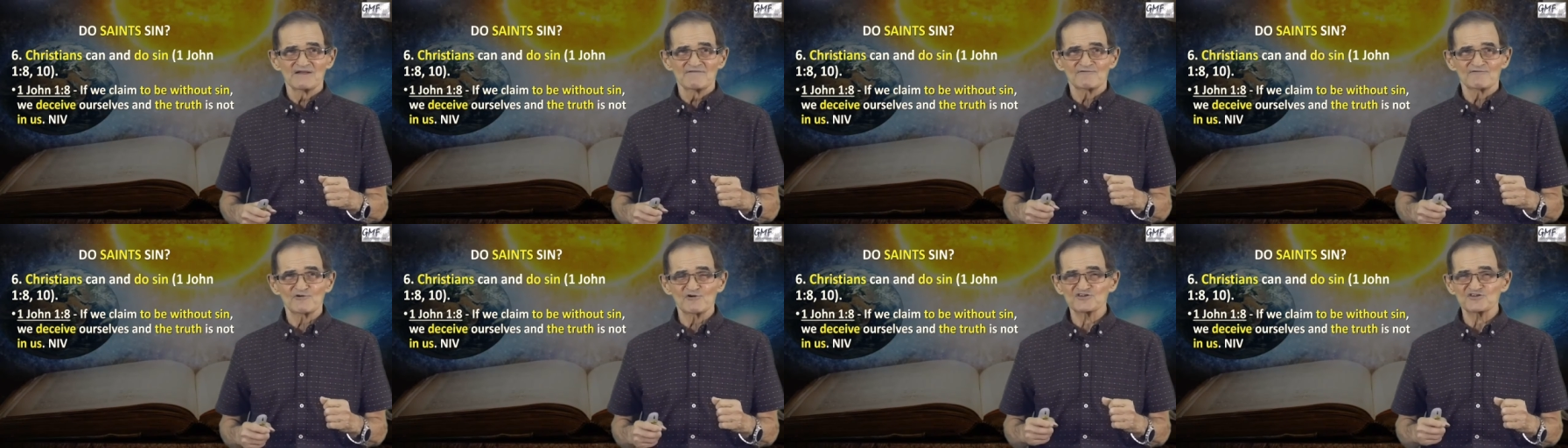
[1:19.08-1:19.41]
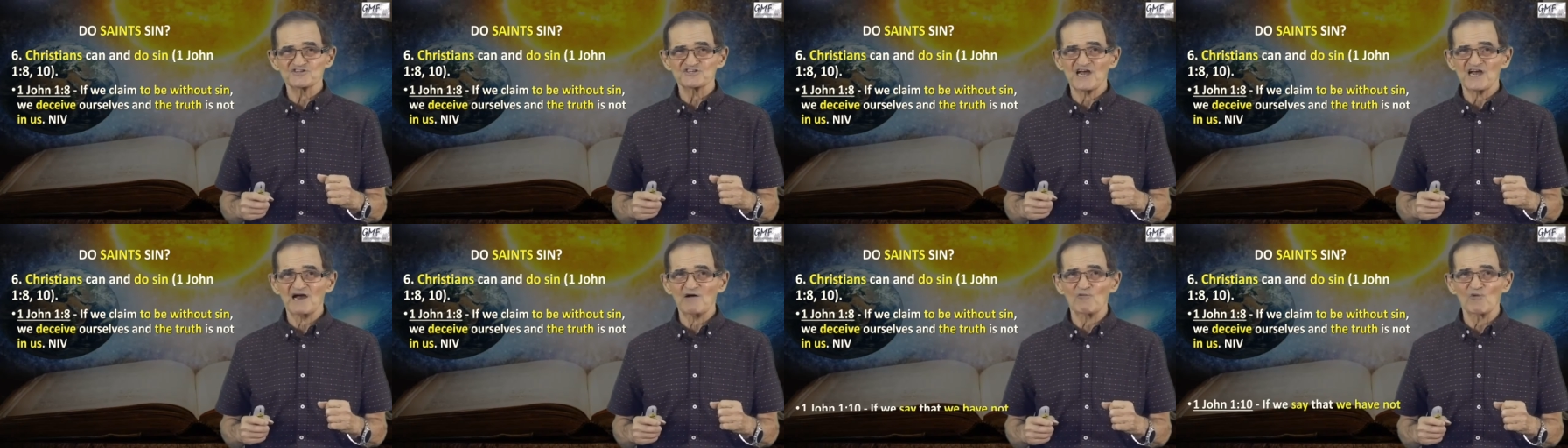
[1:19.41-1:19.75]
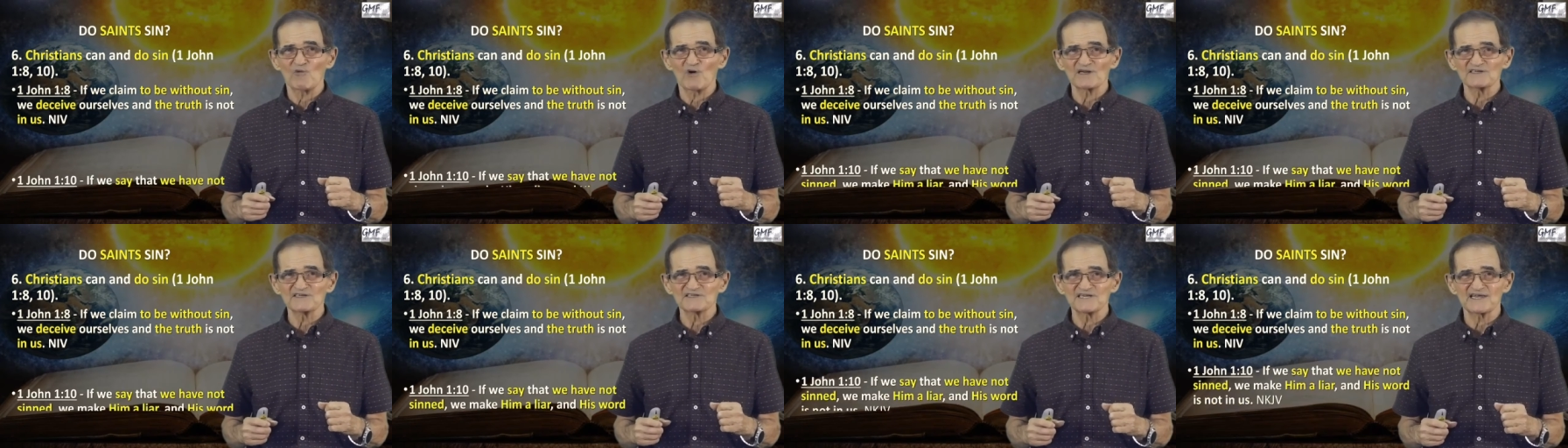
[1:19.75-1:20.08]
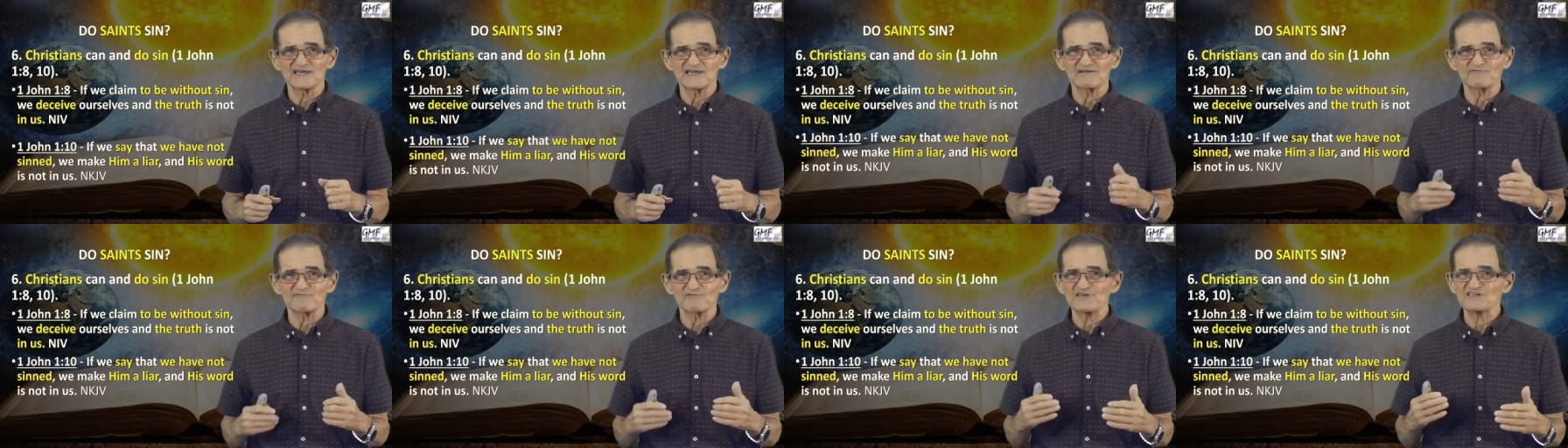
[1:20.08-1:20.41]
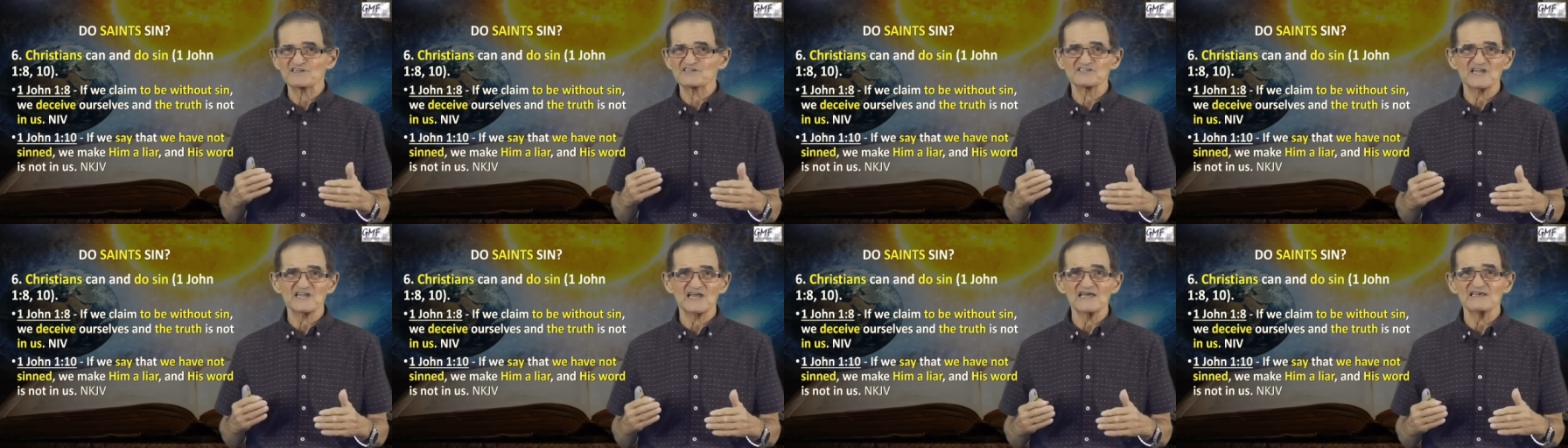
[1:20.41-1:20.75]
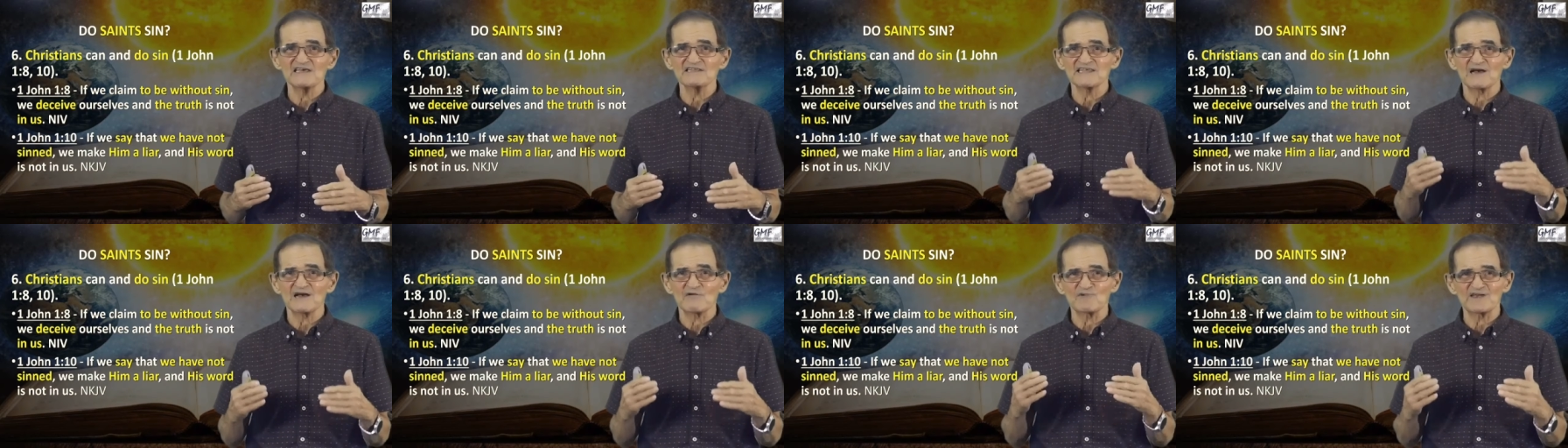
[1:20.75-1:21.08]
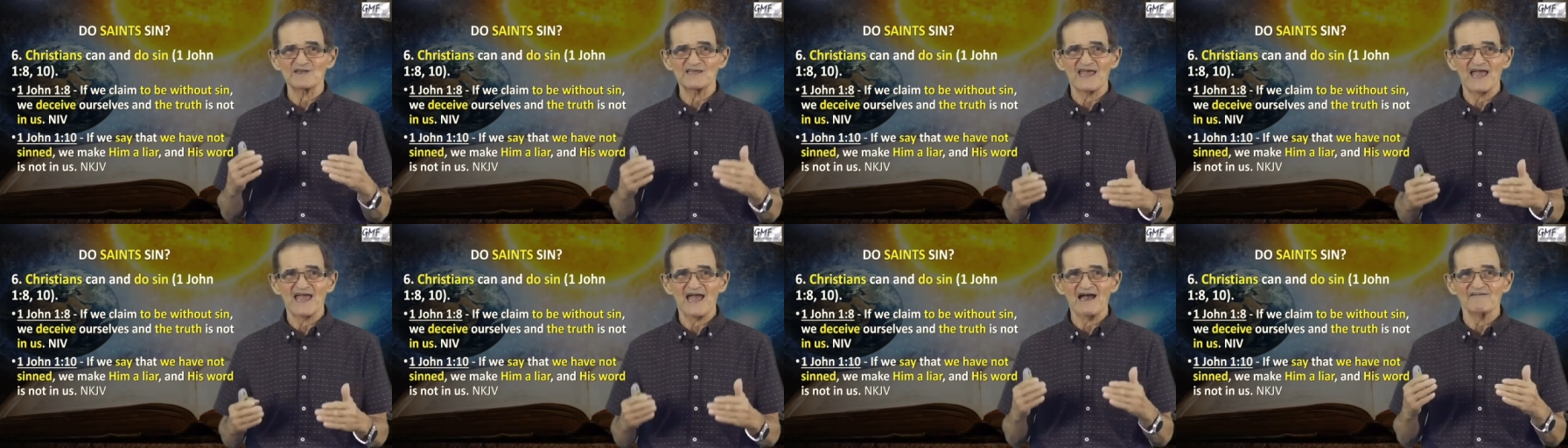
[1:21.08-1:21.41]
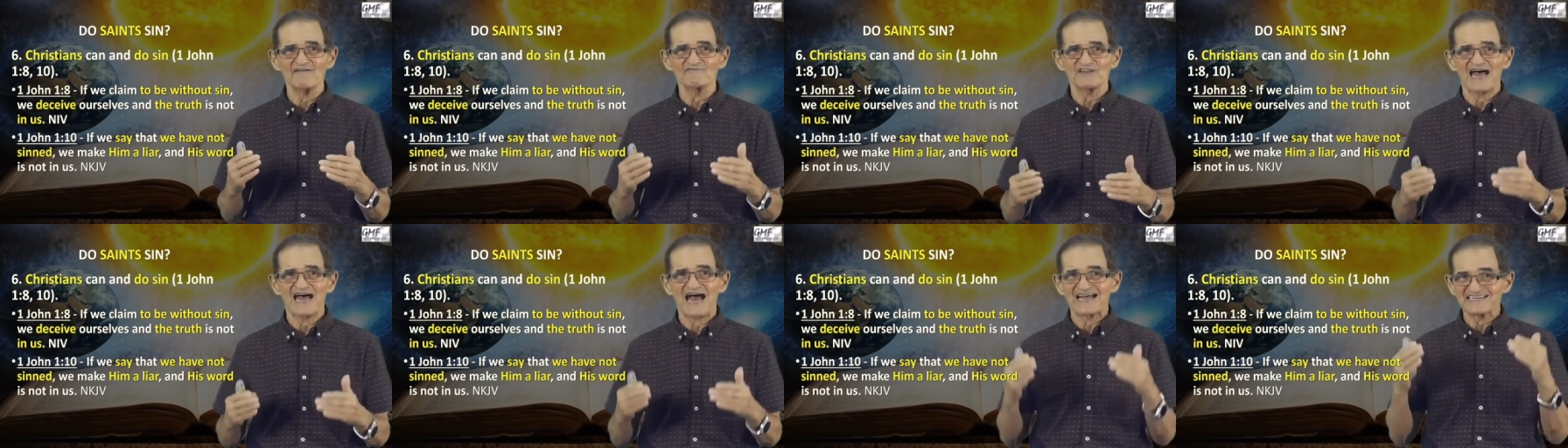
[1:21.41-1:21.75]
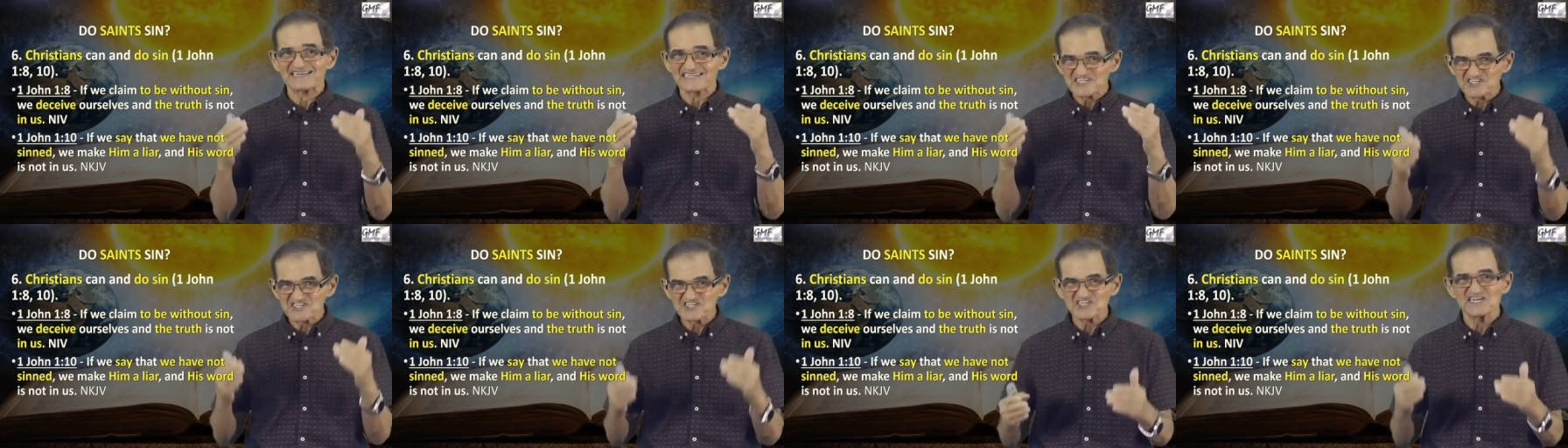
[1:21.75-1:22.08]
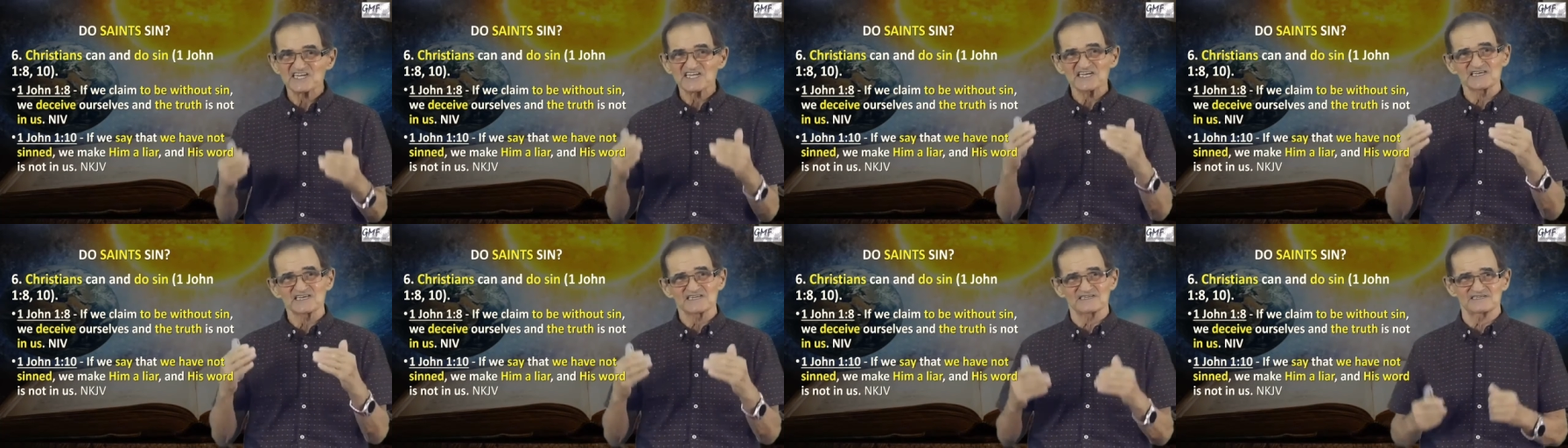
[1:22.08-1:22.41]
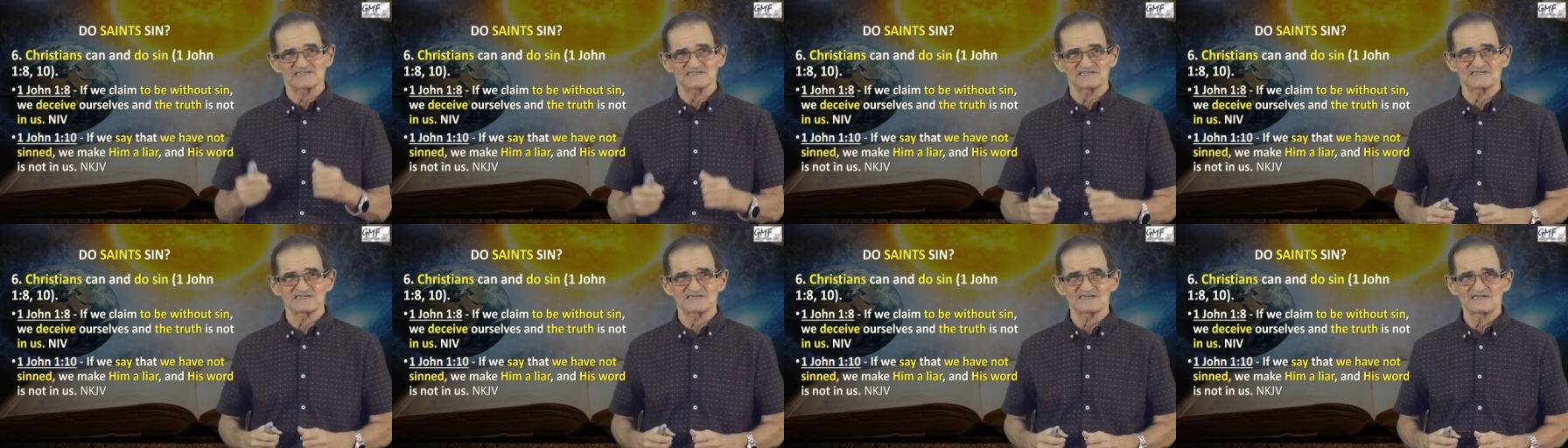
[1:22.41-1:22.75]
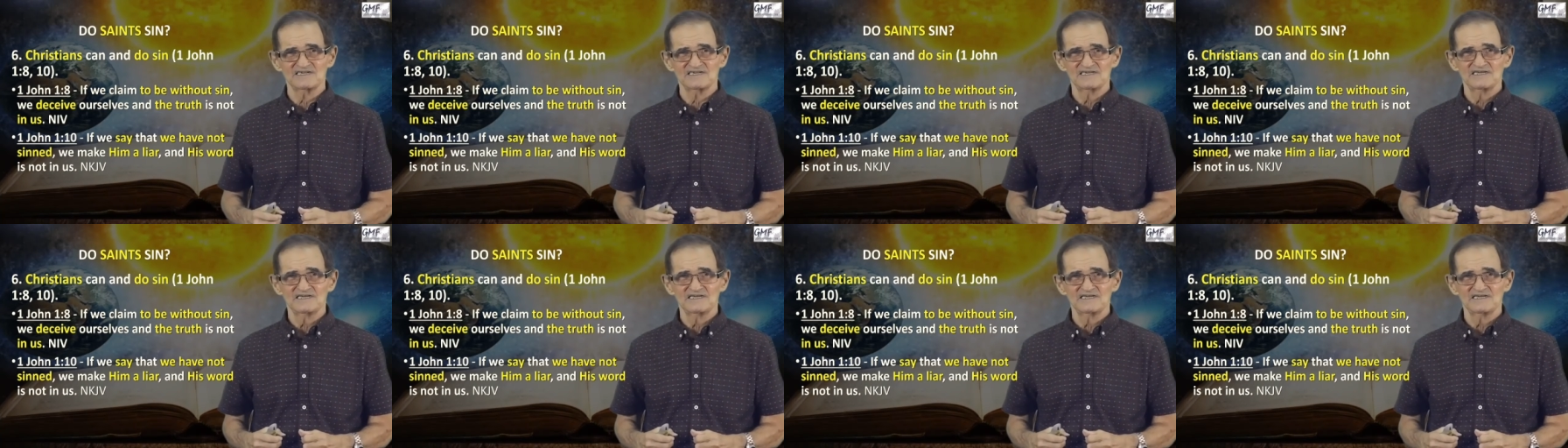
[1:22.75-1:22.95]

1 John 1 10, if we say that we have not sinned,